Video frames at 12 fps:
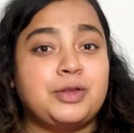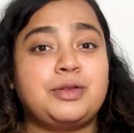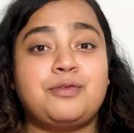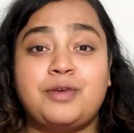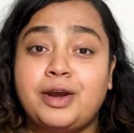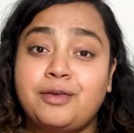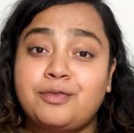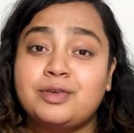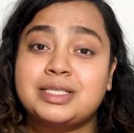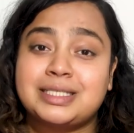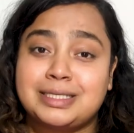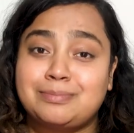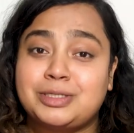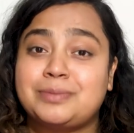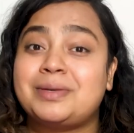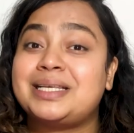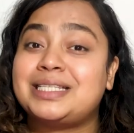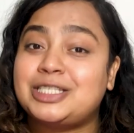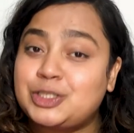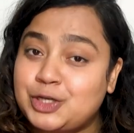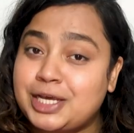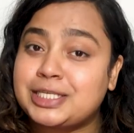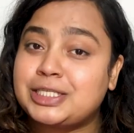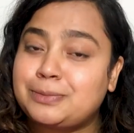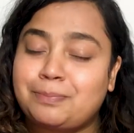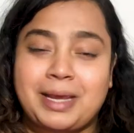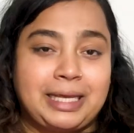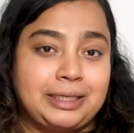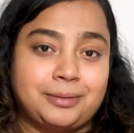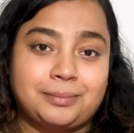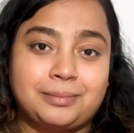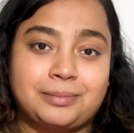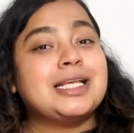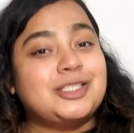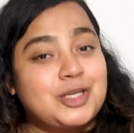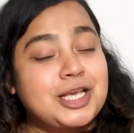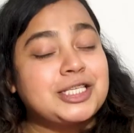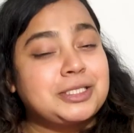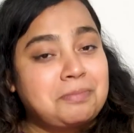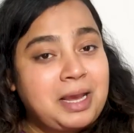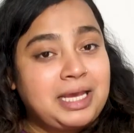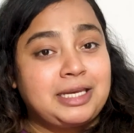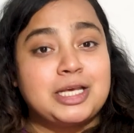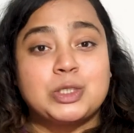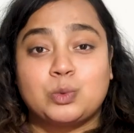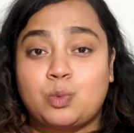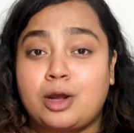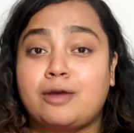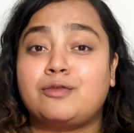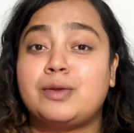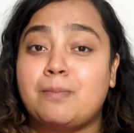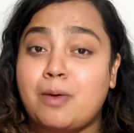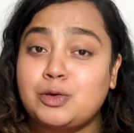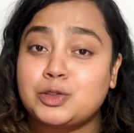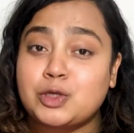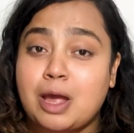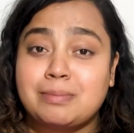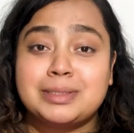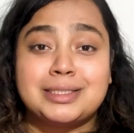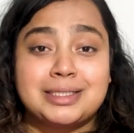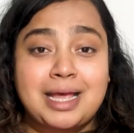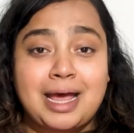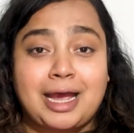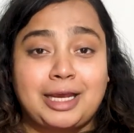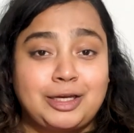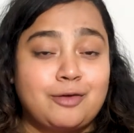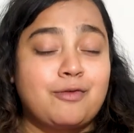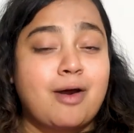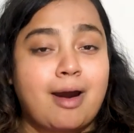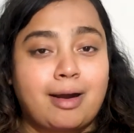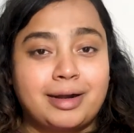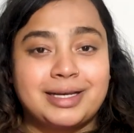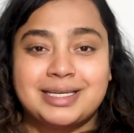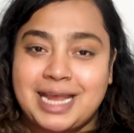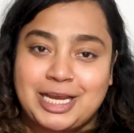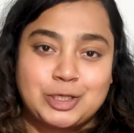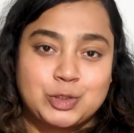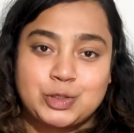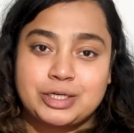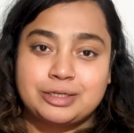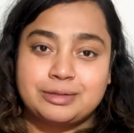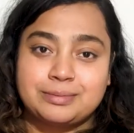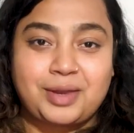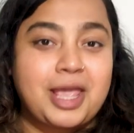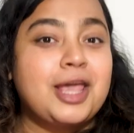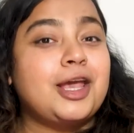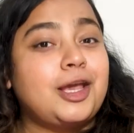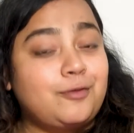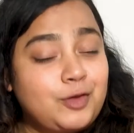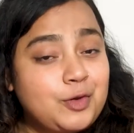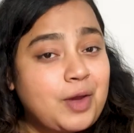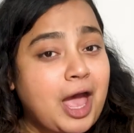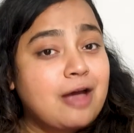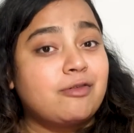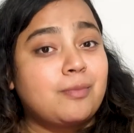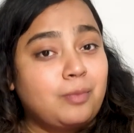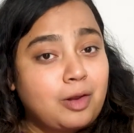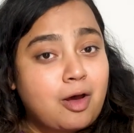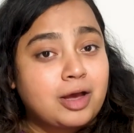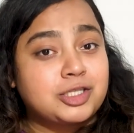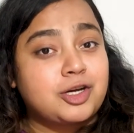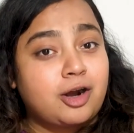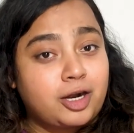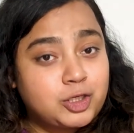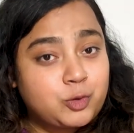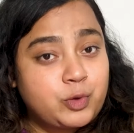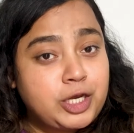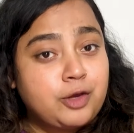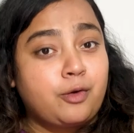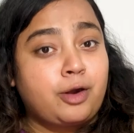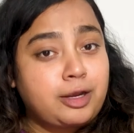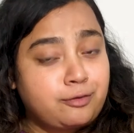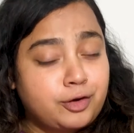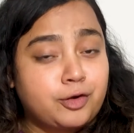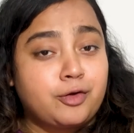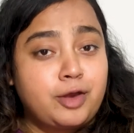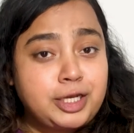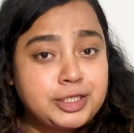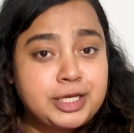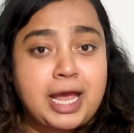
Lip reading: The very first symptom is chest pain. Chest pain is one of the most common signs of heart danger. If you have a blocked artery or if you're going to